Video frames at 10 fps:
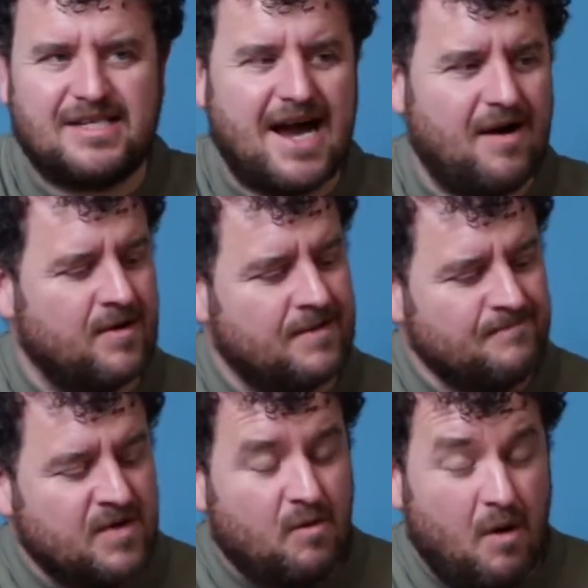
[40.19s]
Now,
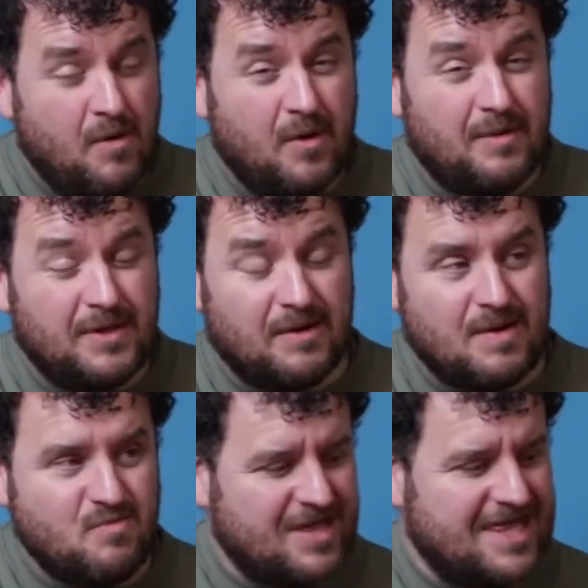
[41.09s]
what we want to be
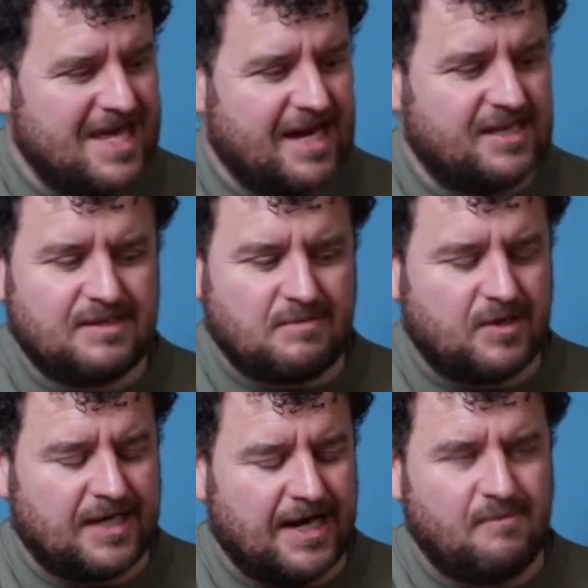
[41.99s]
doing with this,
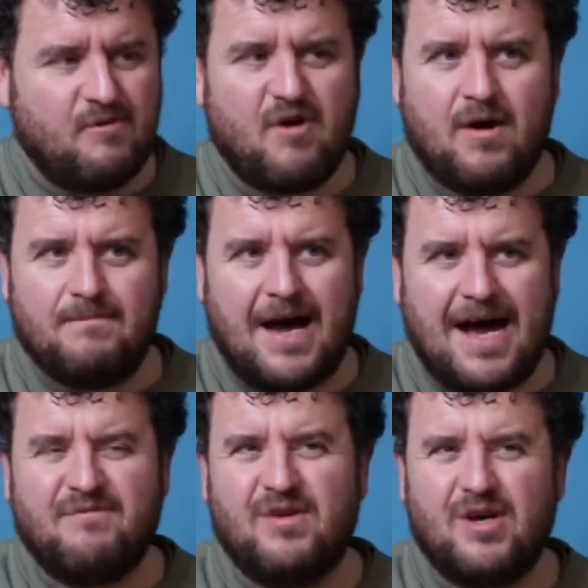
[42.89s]
okay, we've got a
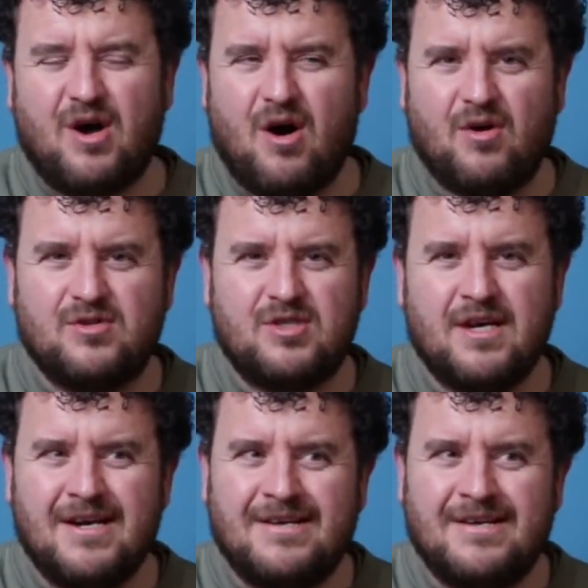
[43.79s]
handful of chords,